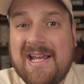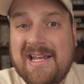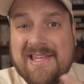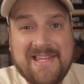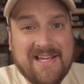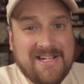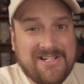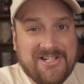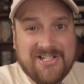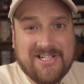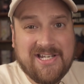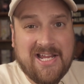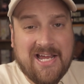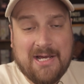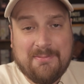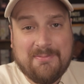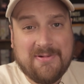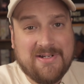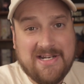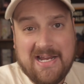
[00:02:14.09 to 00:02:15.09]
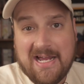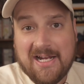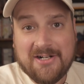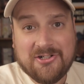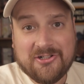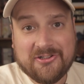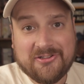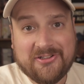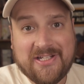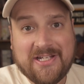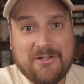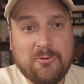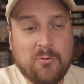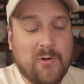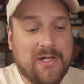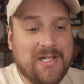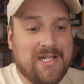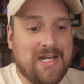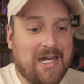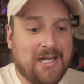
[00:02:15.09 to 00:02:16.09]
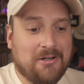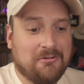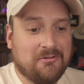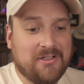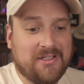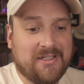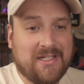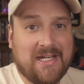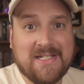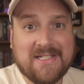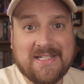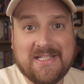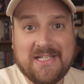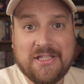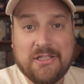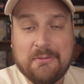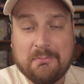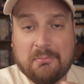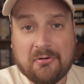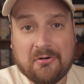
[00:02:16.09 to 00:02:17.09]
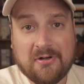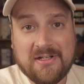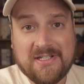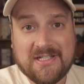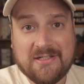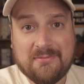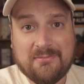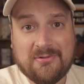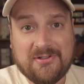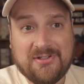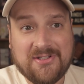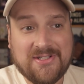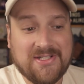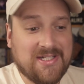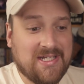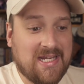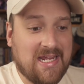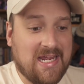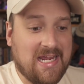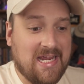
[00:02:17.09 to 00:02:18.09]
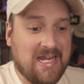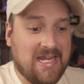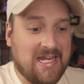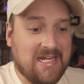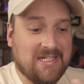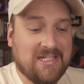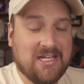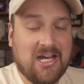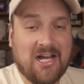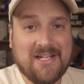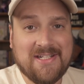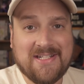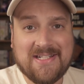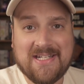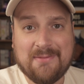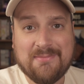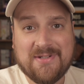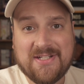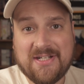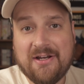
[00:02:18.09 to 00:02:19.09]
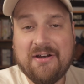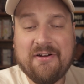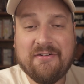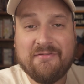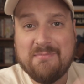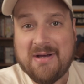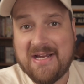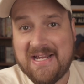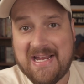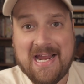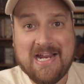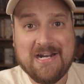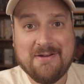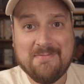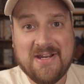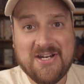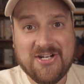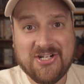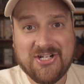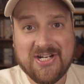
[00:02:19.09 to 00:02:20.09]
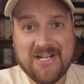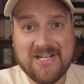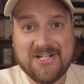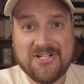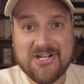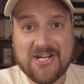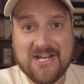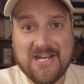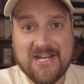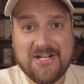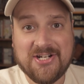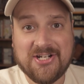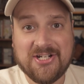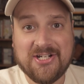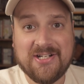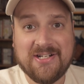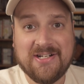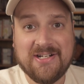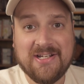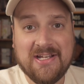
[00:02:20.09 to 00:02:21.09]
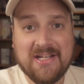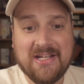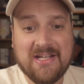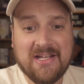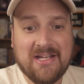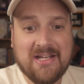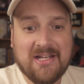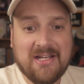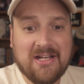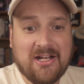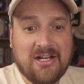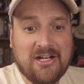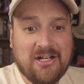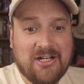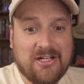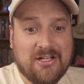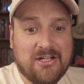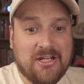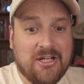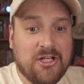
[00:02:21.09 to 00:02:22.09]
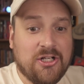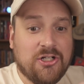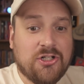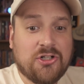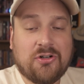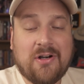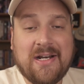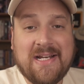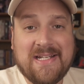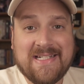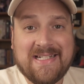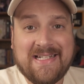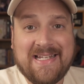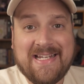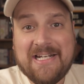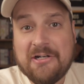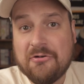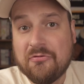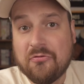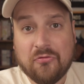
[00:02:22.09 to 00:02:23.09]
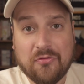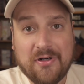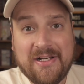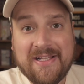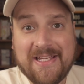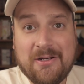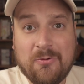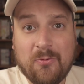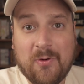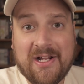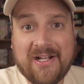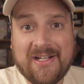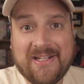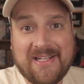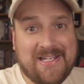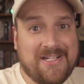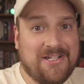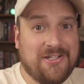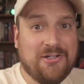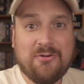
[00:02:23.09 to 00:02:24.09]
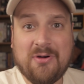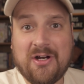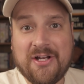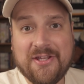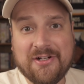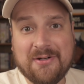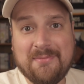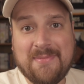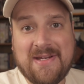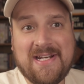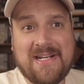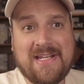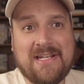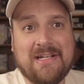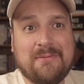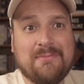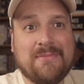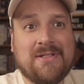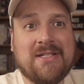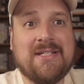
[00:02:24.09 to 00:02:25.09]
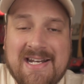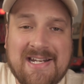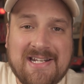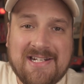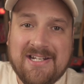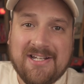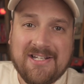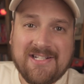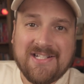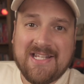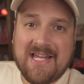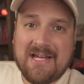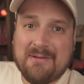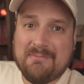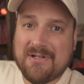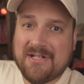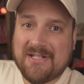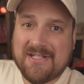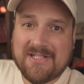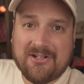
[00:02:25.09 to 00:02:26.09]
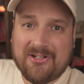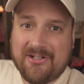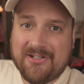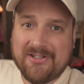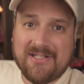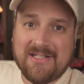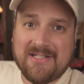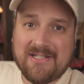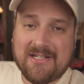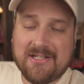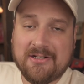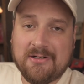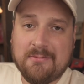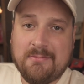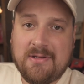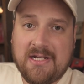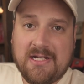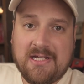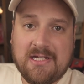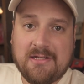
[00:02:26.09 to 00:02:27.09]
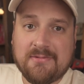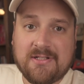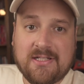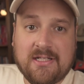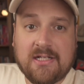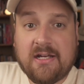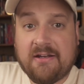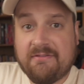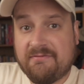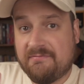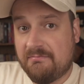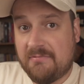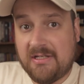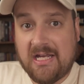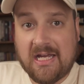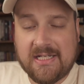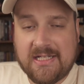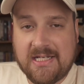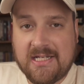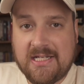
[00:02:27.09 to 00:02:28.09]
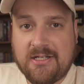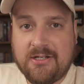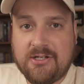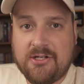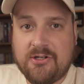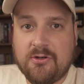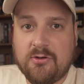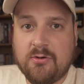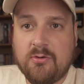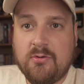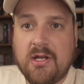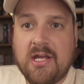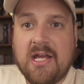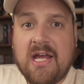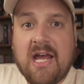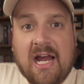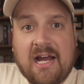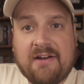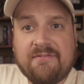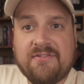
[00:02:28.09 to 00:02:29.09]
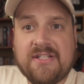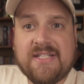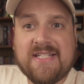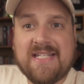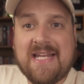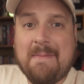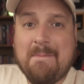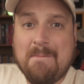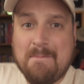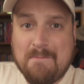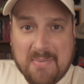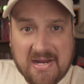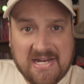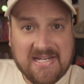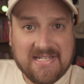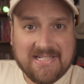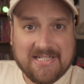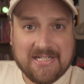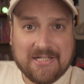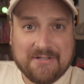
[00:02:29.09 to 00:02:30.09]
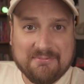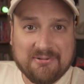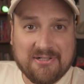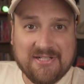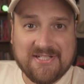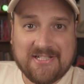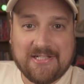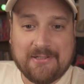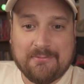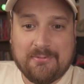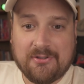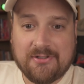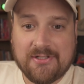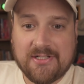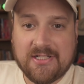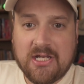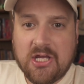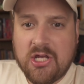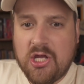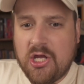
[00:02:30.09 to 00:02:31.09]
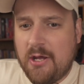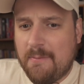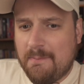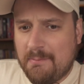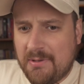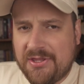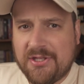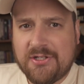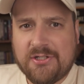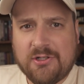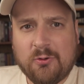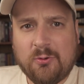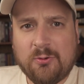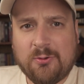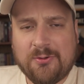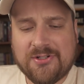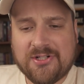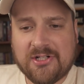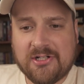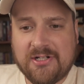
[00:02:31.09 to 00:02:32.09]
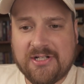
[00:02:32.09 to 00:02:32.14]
And that just happened naturally when I realized that the principles and concepts of my animation education translated really well into other mediums. And it does that because all these other mediums that I've gotten into have the same basic principles, but the tools are